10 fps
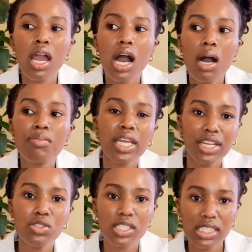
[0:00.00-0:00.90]
um, can
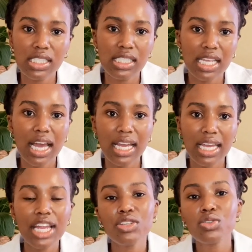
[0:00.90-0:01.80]
you do a Caesar?
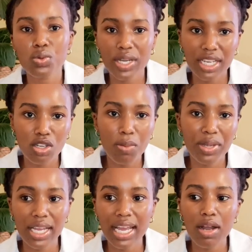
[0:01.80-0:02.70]
Can you do an ectopic?